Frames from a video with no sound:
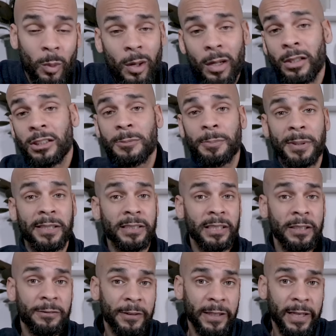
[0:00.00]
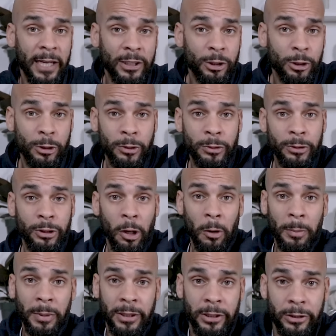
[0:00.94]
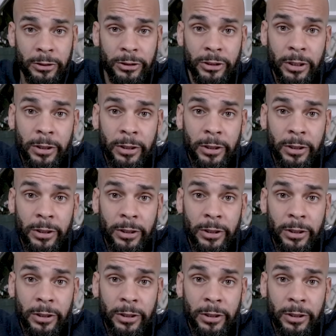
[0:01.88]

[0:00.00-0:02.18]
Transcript: Well, it's because a financial guru told me to do